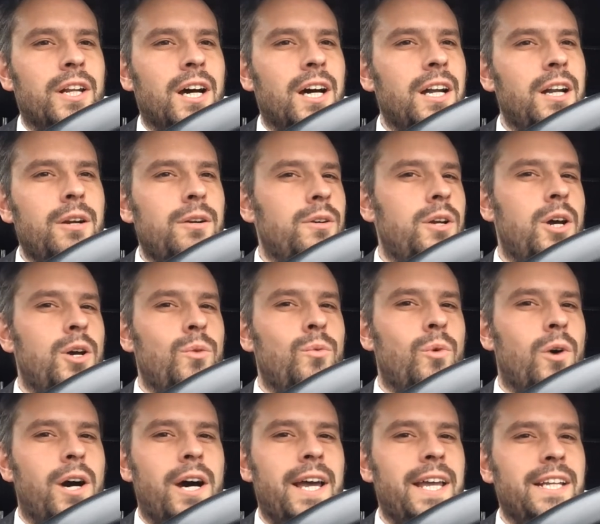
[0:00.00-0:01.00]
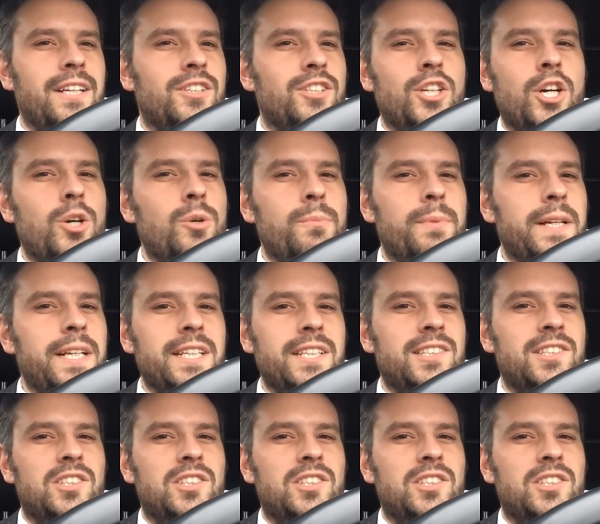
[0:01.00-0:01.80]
I don't know why nobody